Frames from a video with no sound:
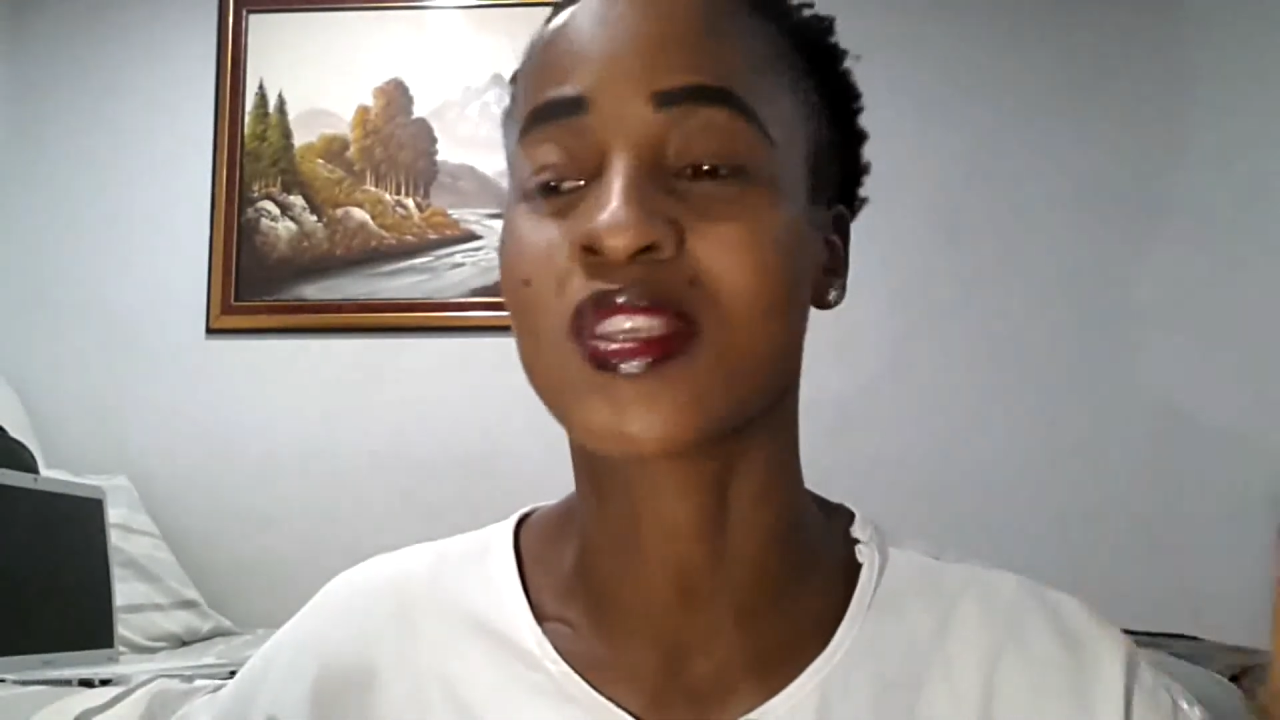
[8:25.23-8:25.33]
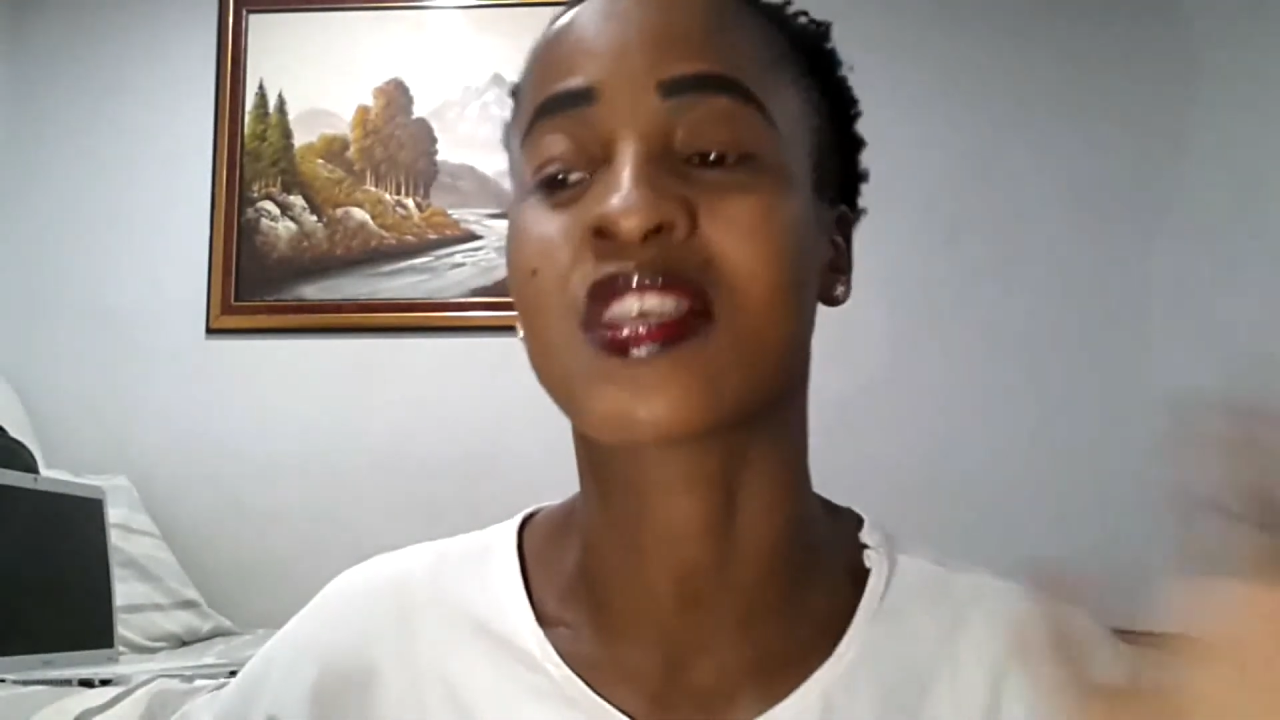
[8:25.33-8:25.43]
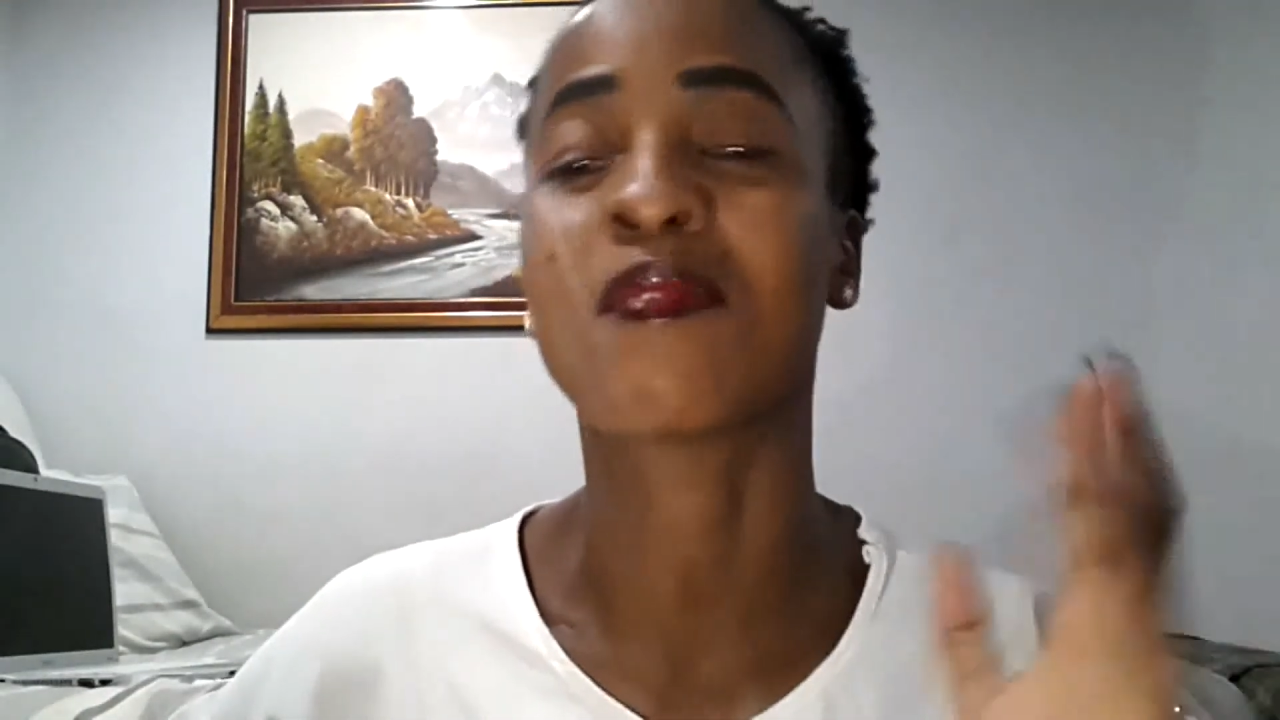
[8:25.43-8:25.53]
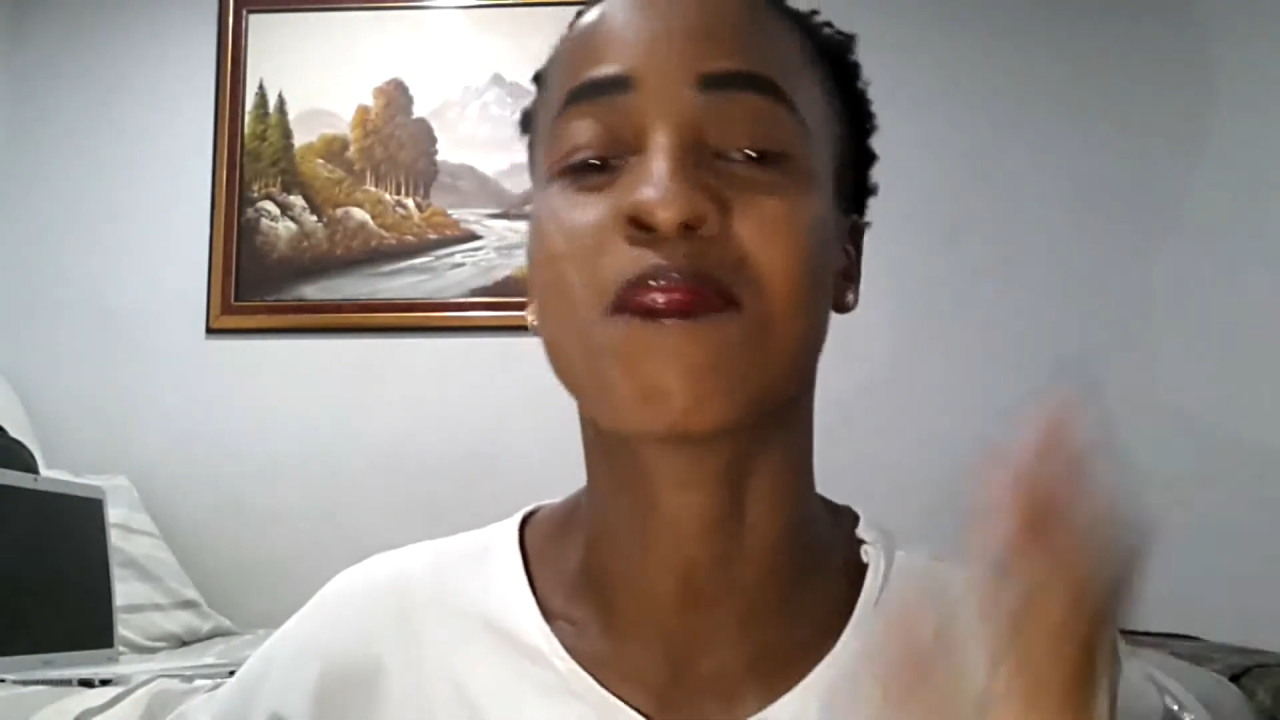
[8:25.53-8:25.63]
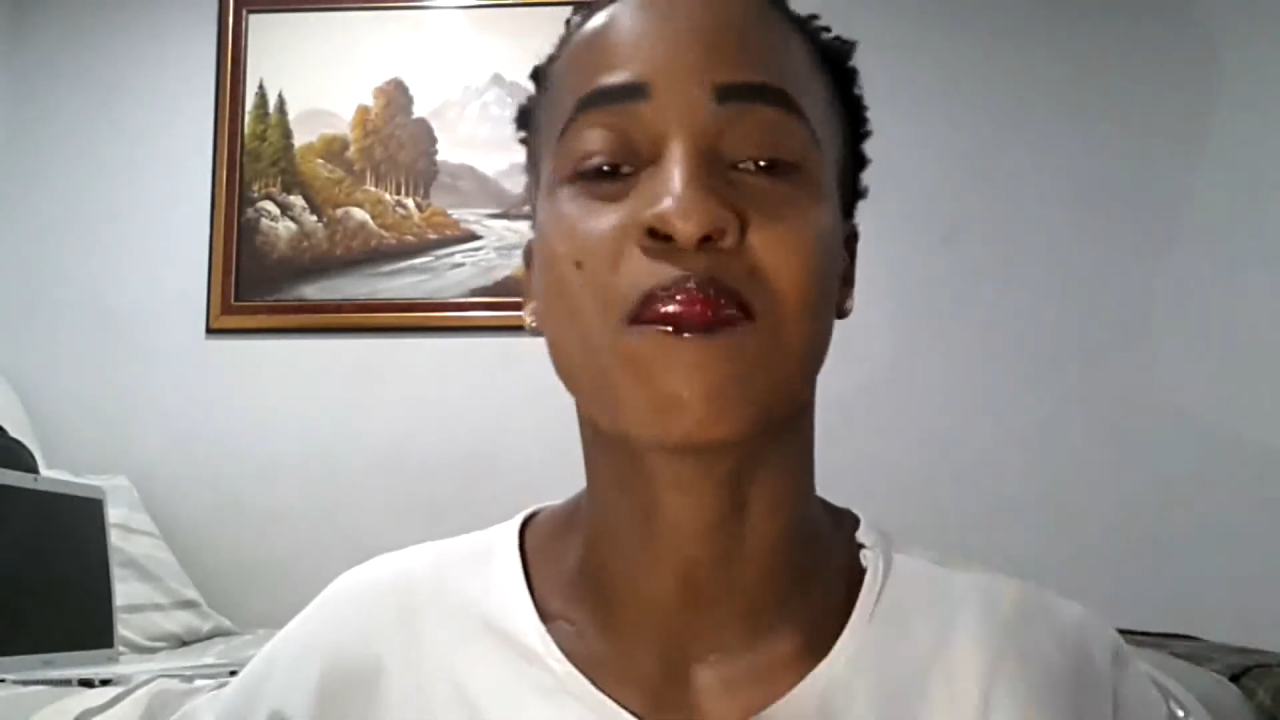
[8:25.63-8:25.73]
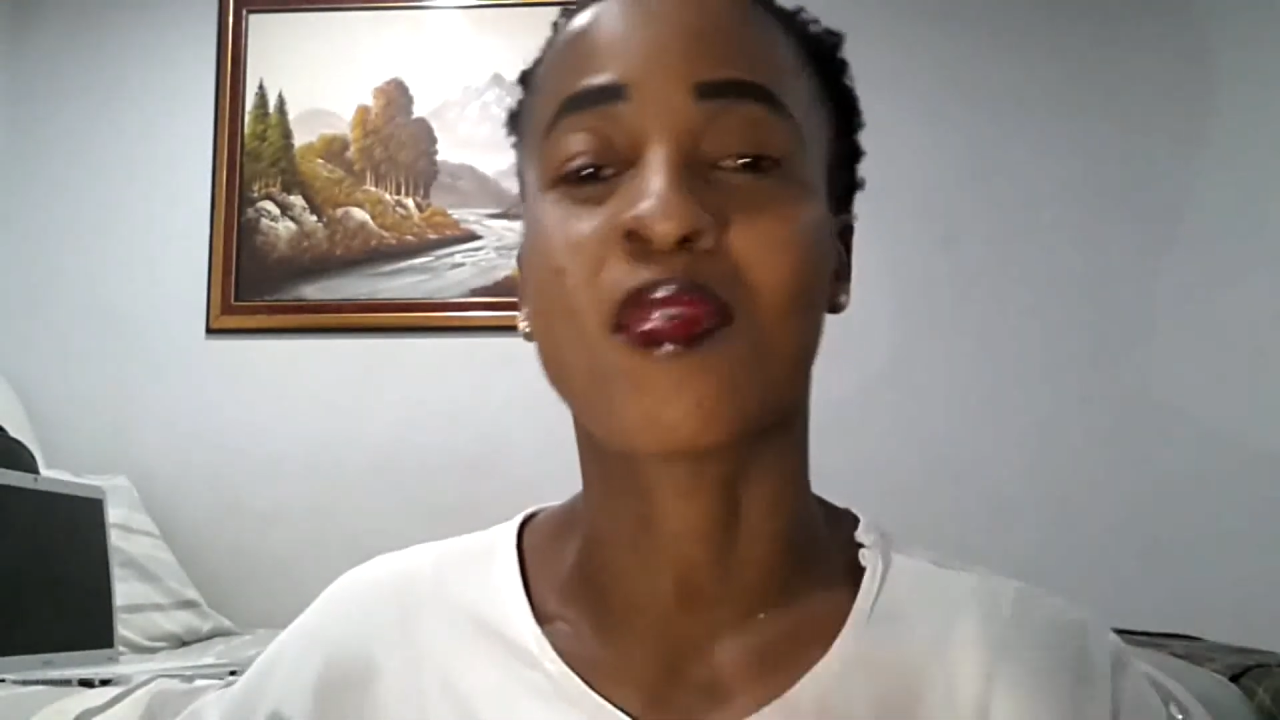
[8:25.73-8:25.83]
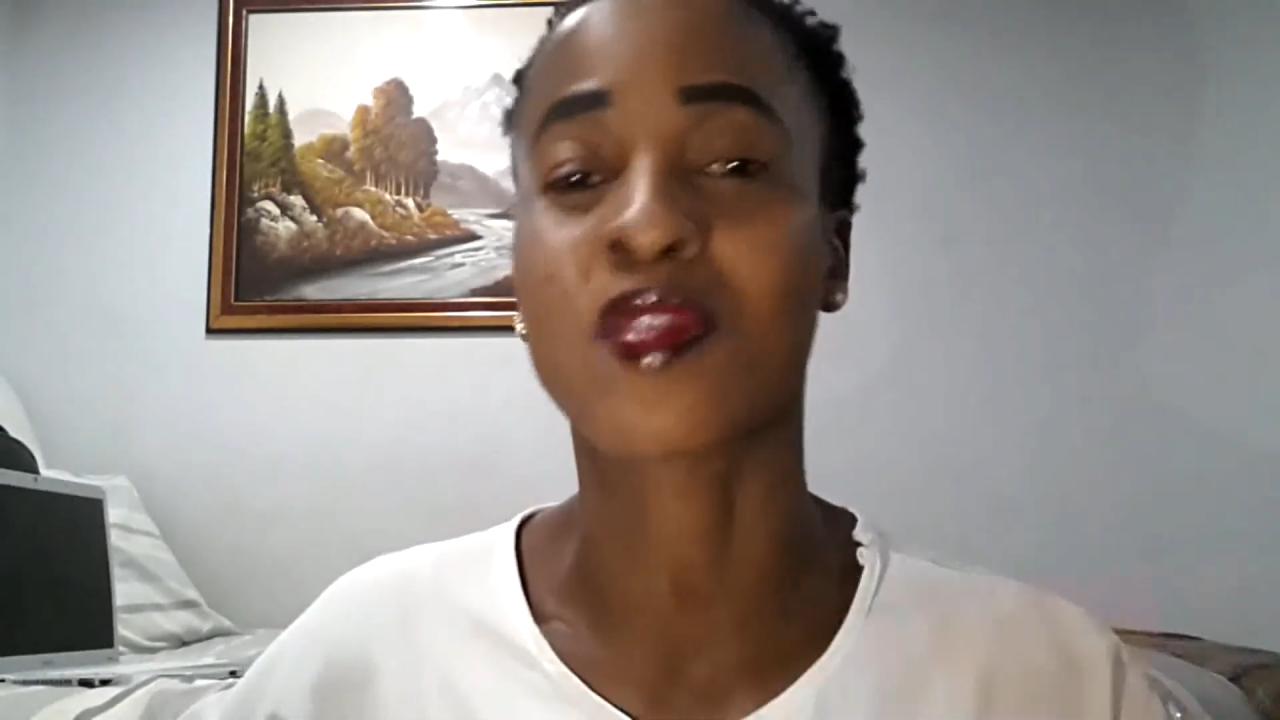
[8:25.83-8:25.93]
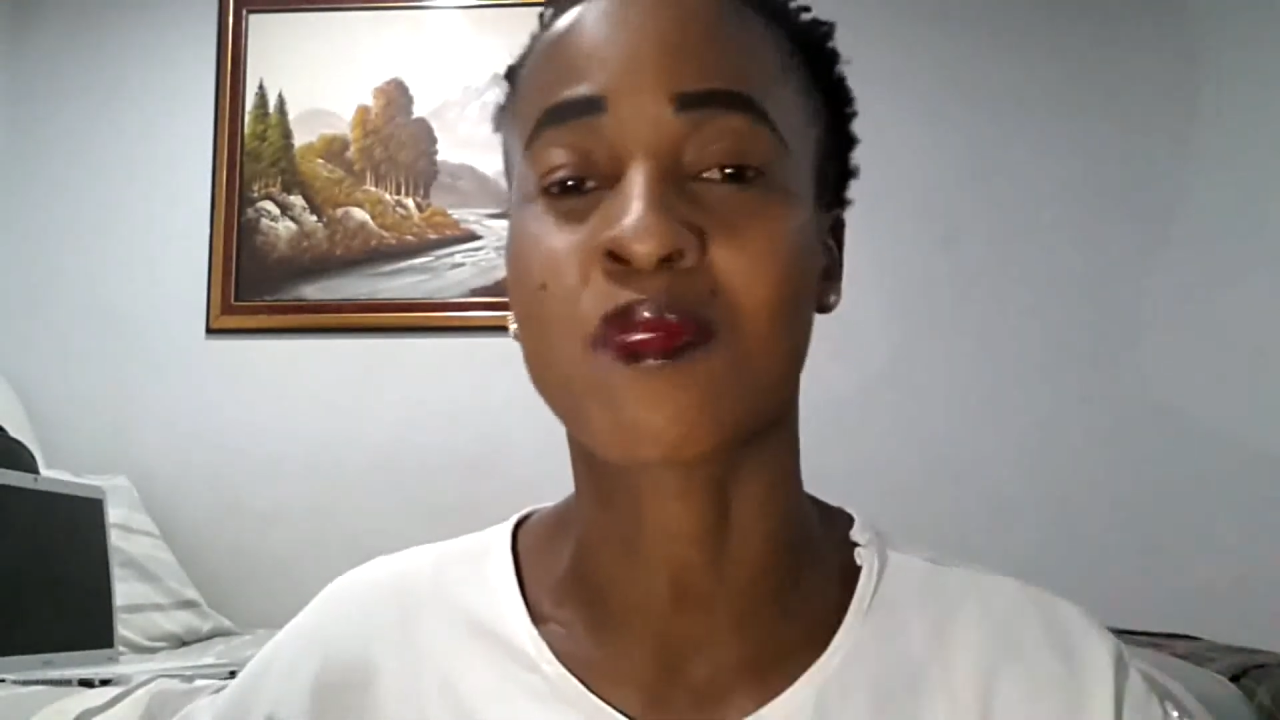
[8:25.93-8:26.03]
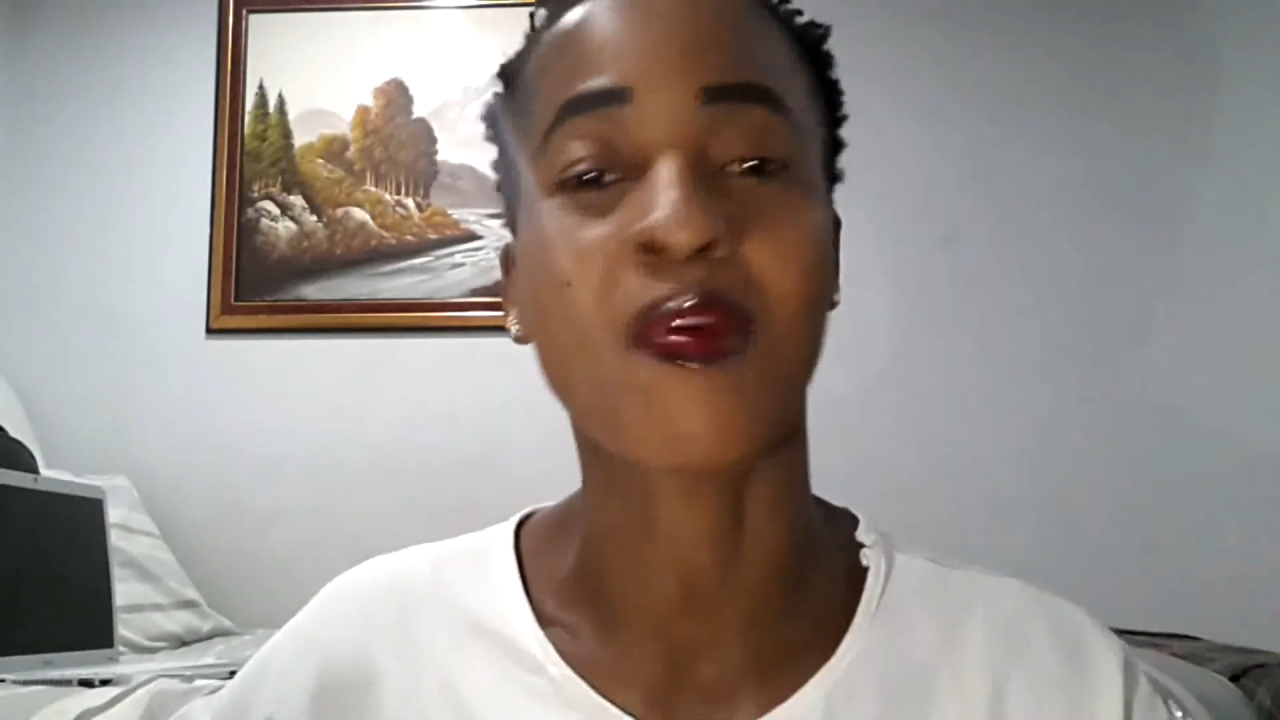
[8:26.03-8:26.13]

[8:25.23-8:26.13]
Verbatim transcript: keep both